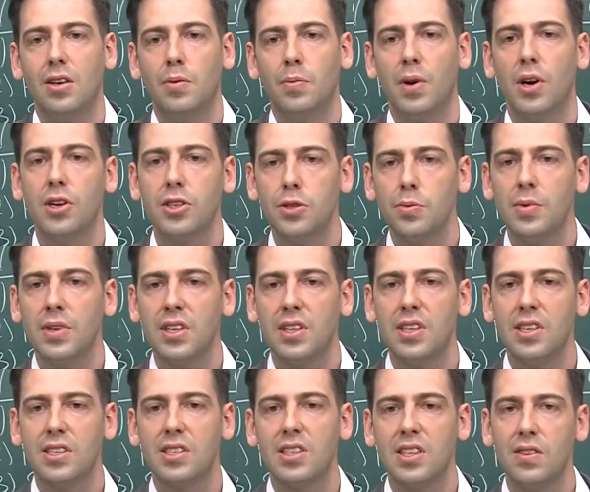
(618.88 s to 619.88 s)
But ultimately,
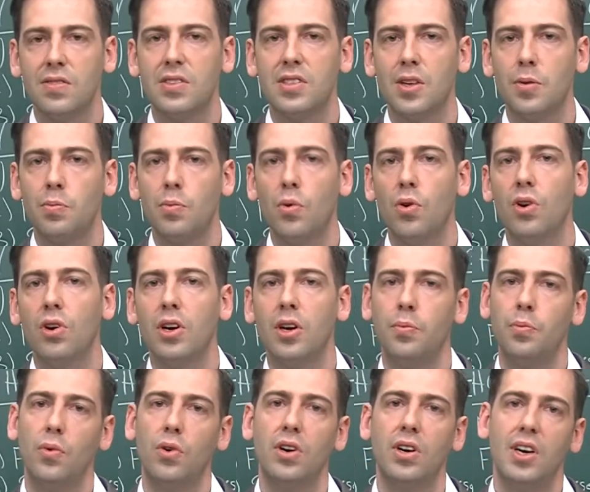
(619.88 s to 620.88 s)
this leaves them more
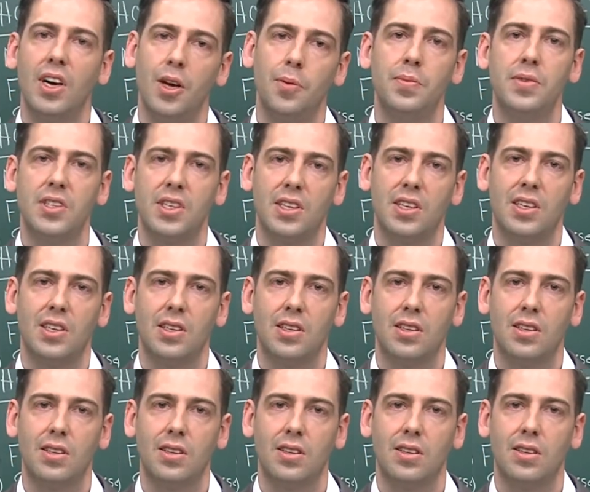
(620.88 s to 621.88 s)
and more empty.
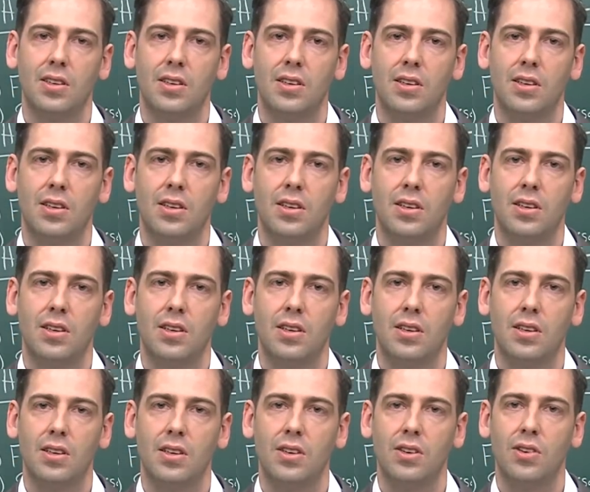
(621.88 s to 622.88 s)

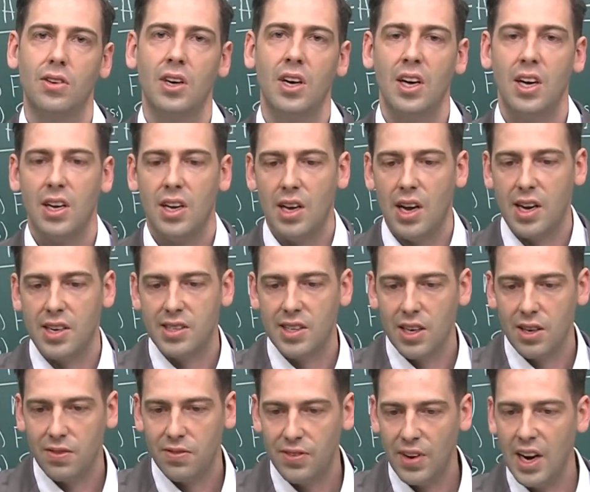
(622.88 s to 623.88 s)
You know, as
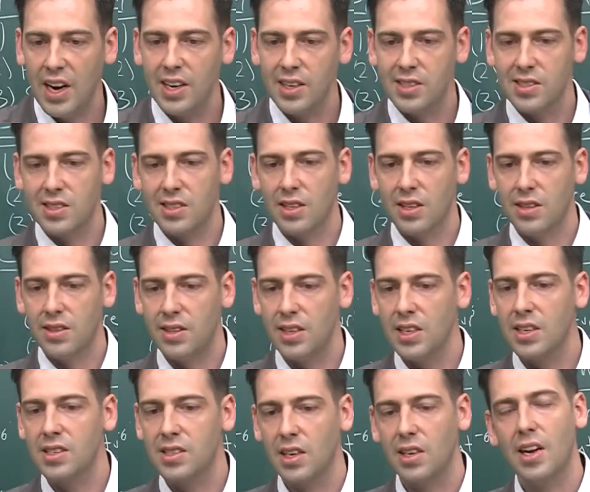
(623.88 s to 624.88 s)
they advance,
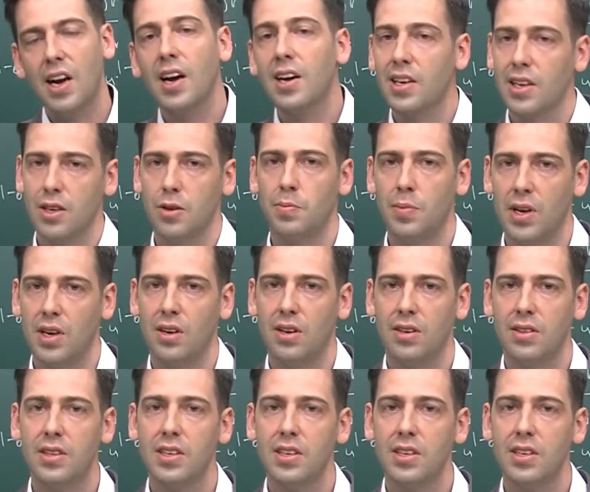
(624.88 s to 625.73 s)
things are not getting better.